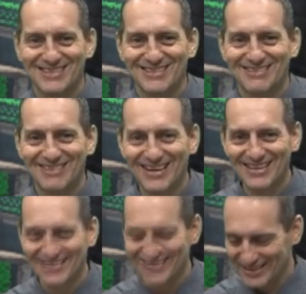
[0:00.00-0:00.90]
right?
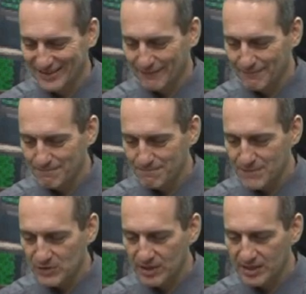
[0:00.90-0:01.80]

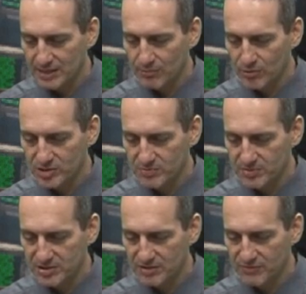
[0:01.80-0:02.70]
Try to get more
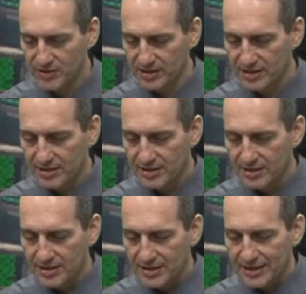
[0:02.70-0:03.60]
specific.
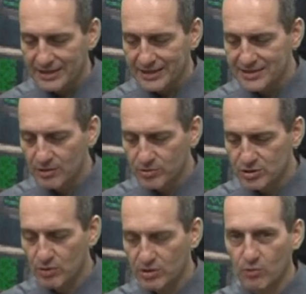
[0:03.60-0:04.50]
Elisa was
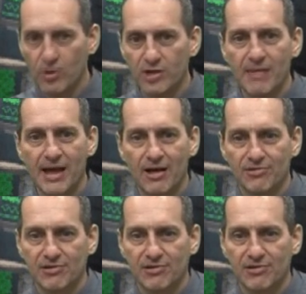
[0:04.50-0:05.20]
doing the word of mouth,